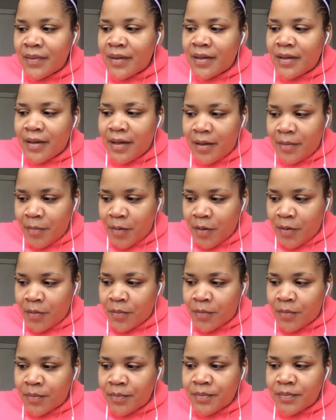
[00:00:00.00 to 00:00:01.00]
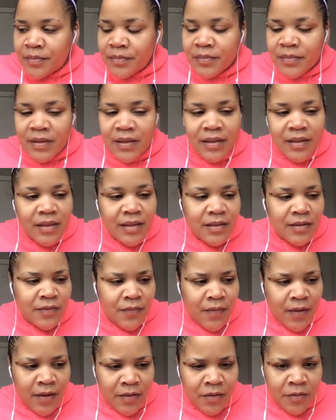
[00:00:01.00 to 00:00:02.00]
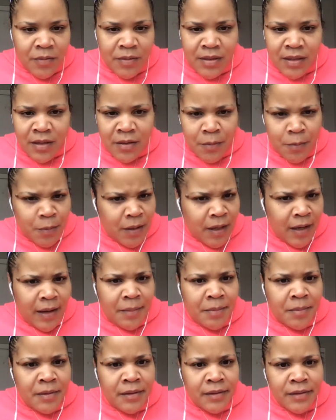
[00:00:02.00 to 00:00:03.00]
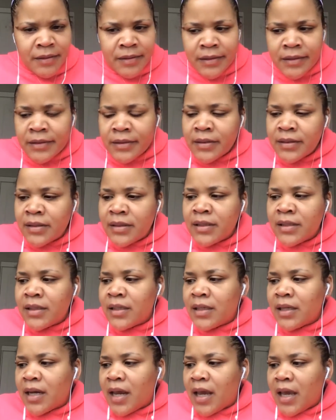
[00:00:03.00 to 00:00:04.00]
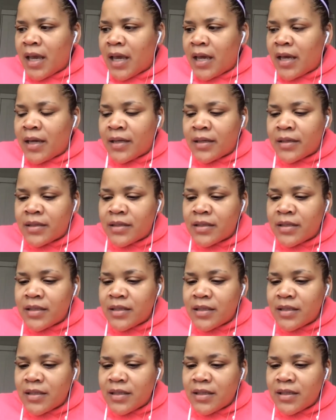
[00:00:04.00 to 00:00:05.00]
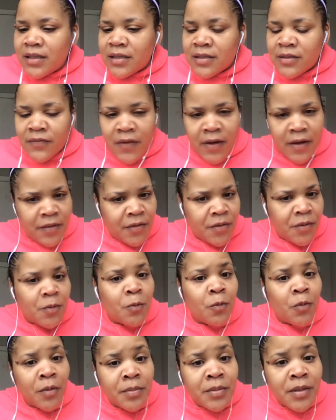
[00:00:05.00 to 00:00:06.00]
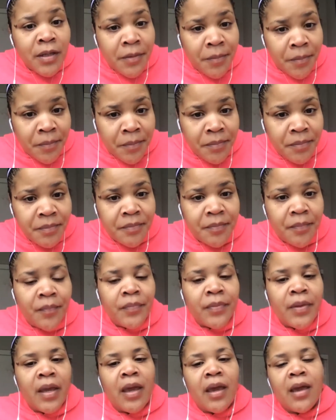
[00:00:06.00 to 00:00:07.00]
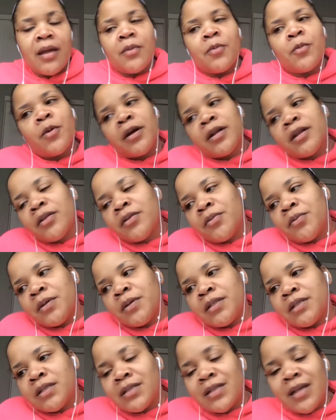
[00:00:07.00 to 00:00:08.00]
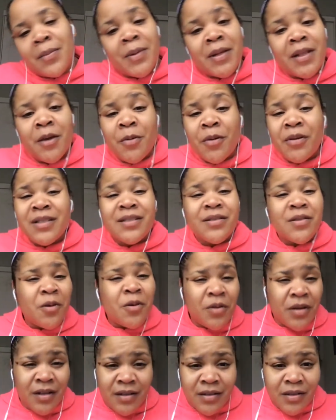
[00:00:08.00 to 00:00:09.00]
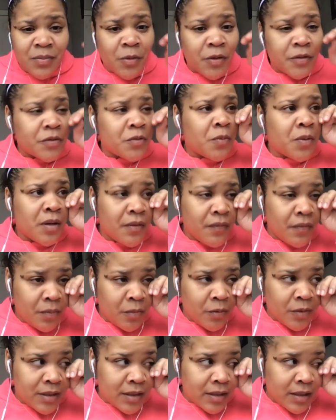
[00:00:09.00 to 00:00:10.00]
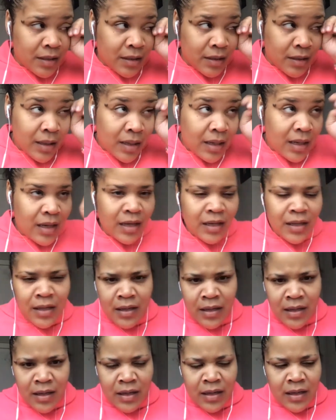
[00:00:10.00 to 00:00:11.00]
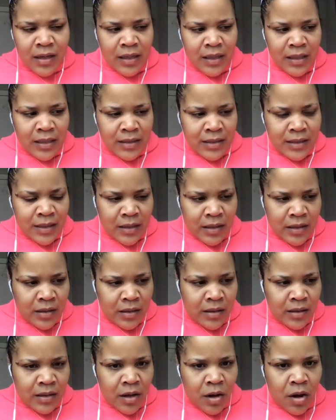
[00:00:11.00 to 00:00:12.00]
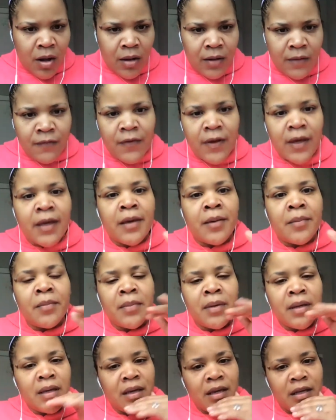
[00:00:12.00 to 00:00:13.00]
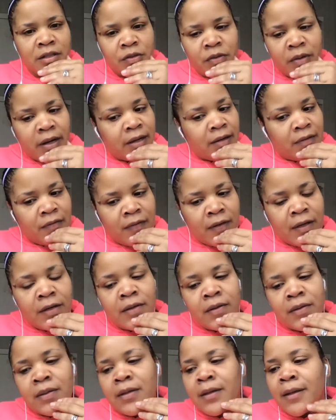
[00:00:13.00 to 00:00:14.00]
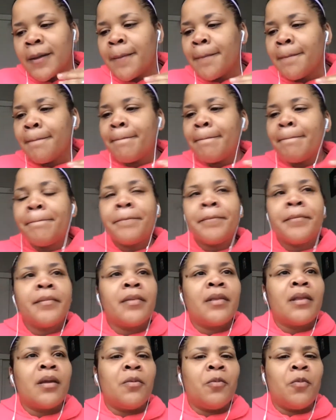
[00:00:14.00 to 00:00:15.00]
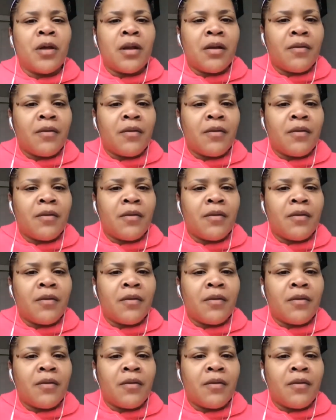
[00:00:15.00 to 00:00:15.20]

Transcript: Came home, his father was like, What happened? And his father whooped him. And one of the reasons, I mean, they were so good in sports. One of them was in, in is in the, the Hall of Fame in track and field. One